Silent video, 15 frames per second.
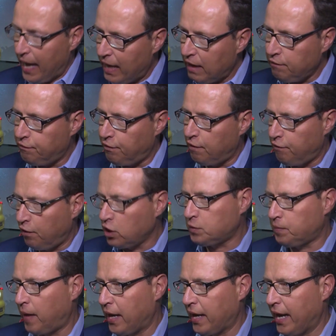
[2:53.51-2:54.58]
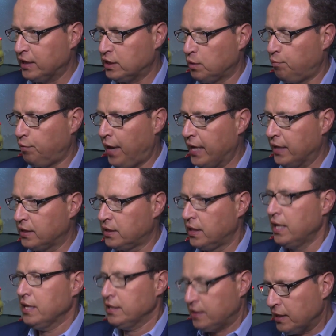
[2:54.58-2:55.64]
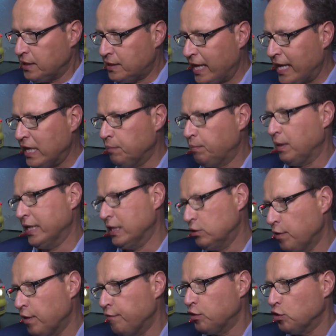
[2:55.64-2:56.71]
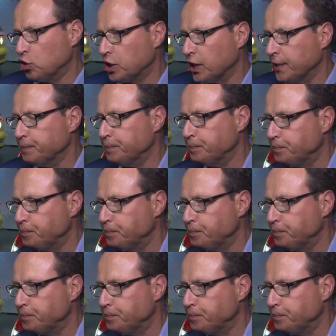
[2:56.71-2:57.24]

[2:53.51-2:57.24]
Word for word: and for Volkswagen as a brand sustainable into the future